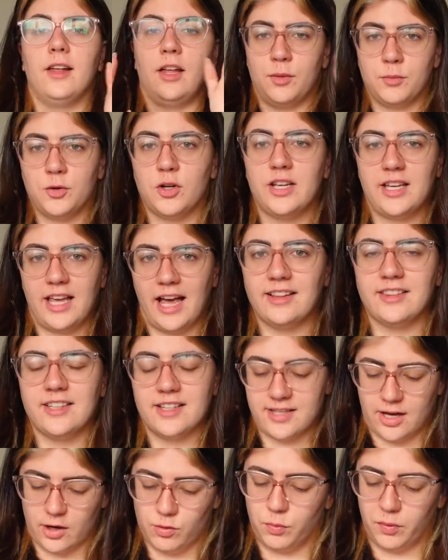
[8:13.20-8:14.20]
I'm going to get
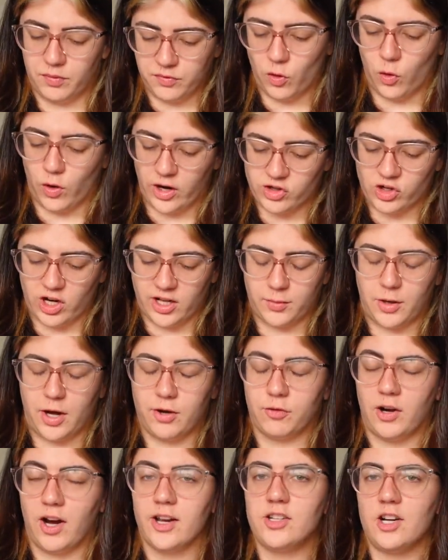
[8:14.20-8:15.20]
this out before I try them on,
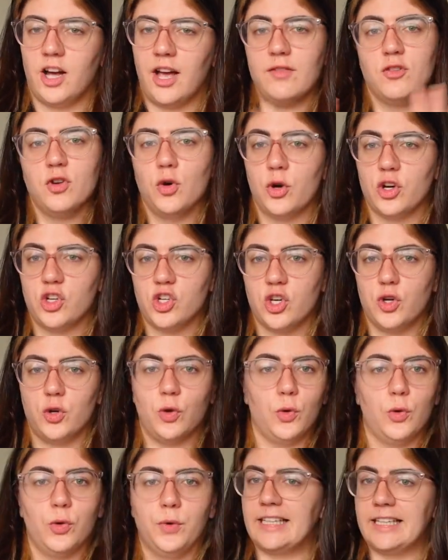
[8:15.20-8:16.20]
right? I have no
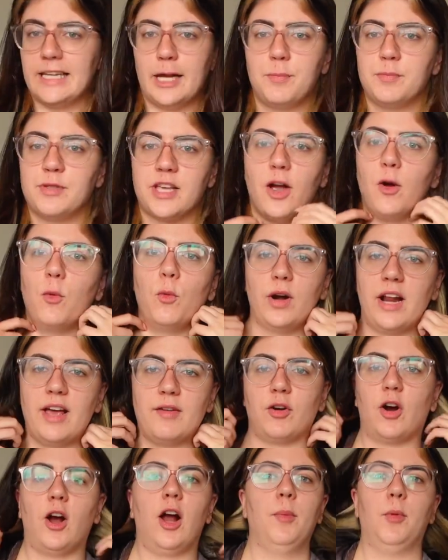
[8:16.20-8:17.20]
issue, nips out,
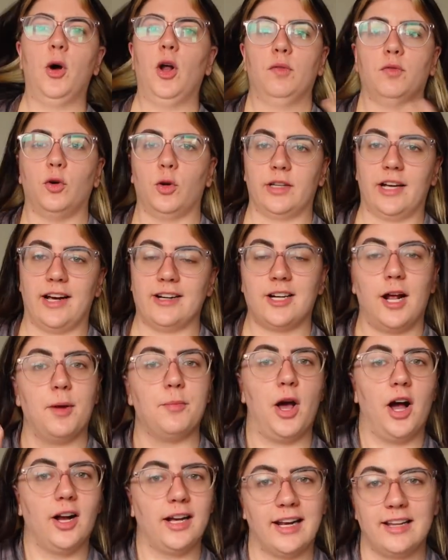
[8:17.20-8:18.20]
whatever. I'm all for that. I'm
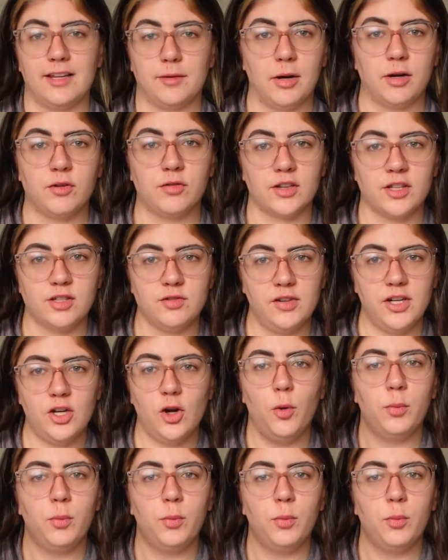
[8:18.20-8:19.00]
not getting them out for this video